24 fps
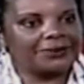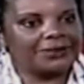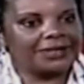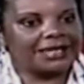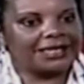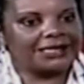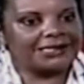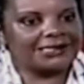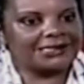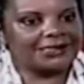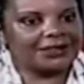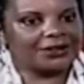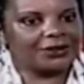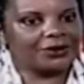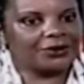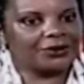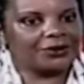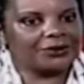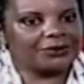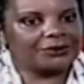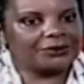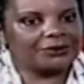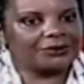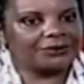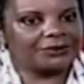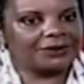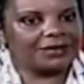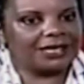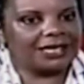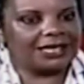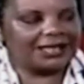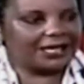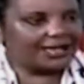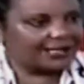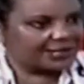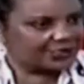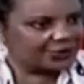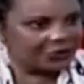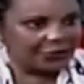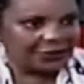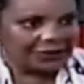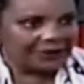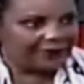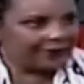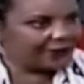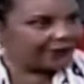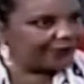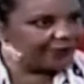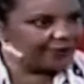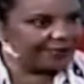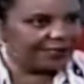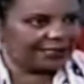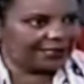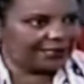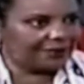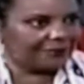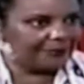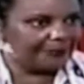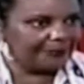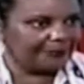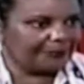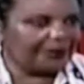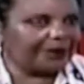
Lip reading: And so I took everything in.